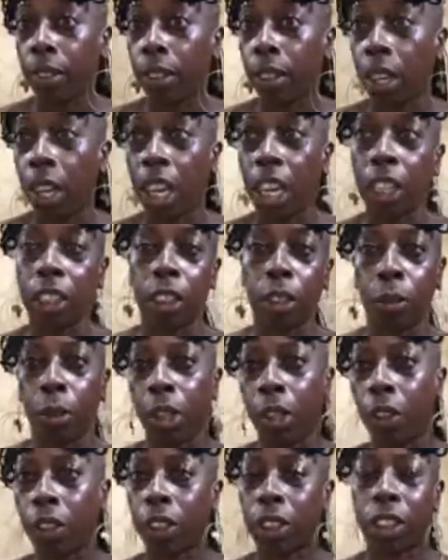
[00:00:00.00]
And he said, we
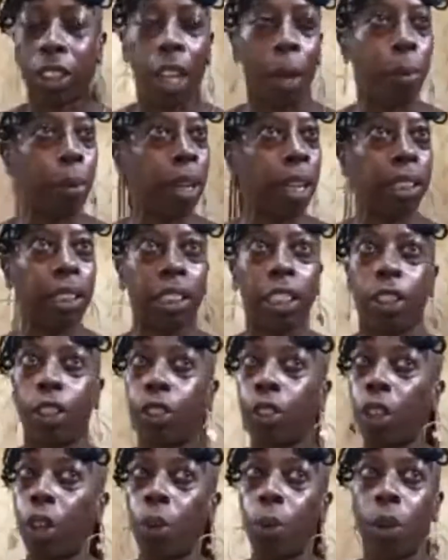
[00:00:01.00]
all stubborn. I said, you
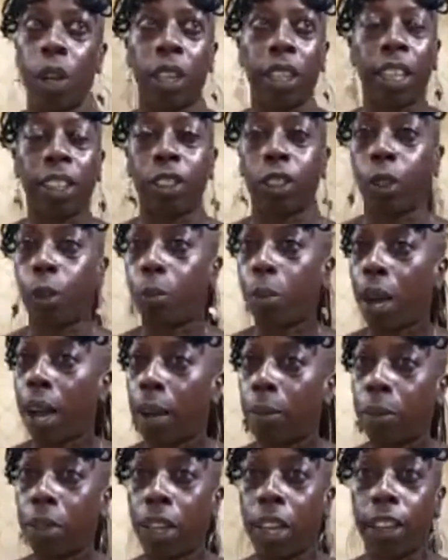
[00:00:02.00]
know what? That's your
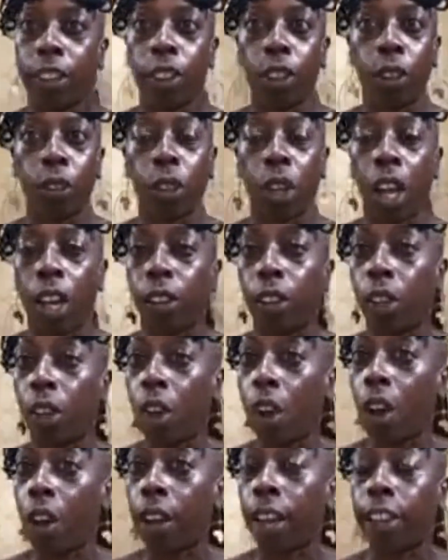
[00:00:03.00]
mama and you don't know how
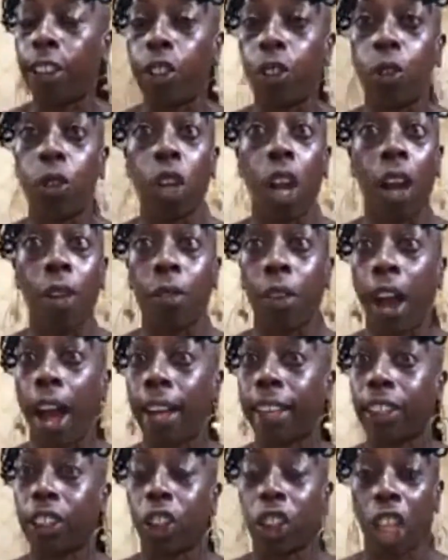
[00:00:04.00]
long and you love her. I
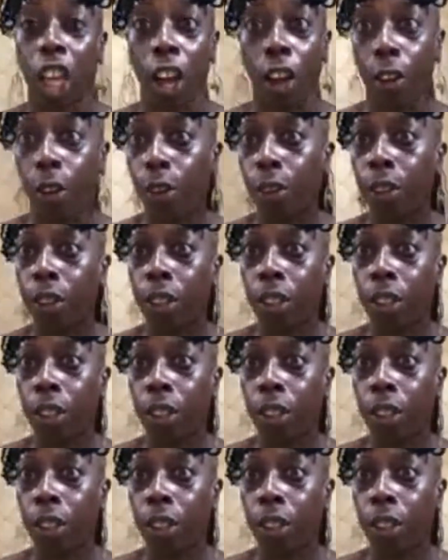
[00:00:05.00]
could tell.